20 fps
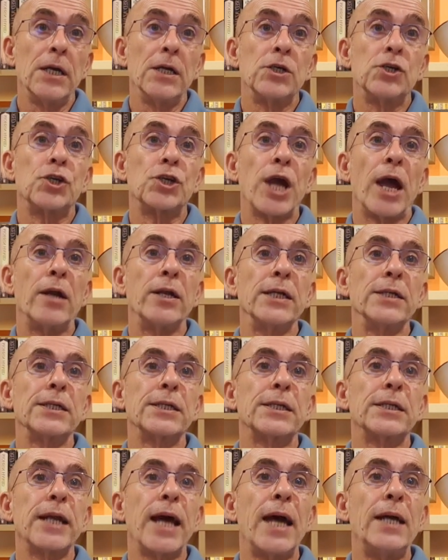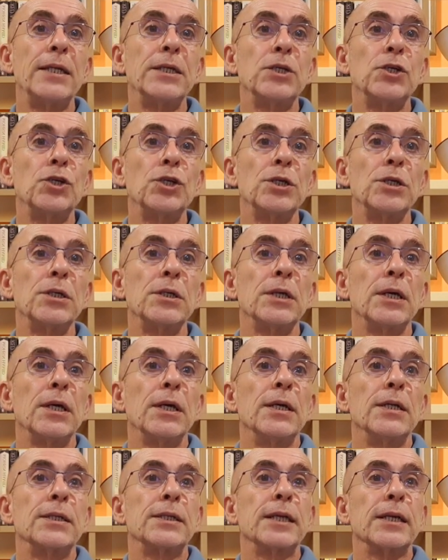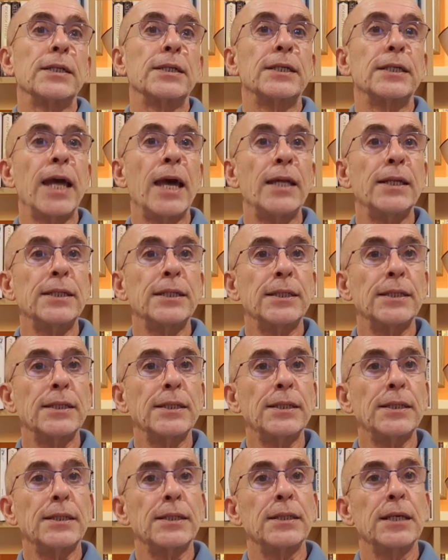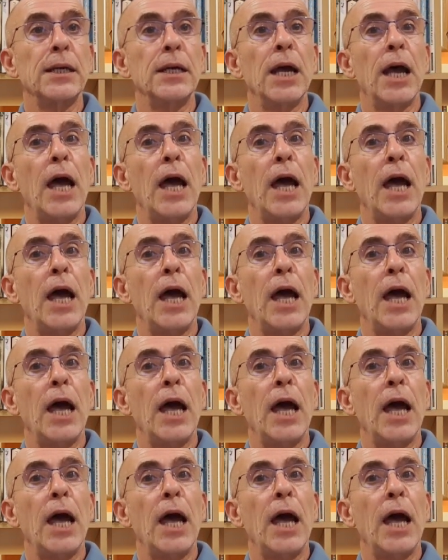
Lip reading: sharing strategy, successes,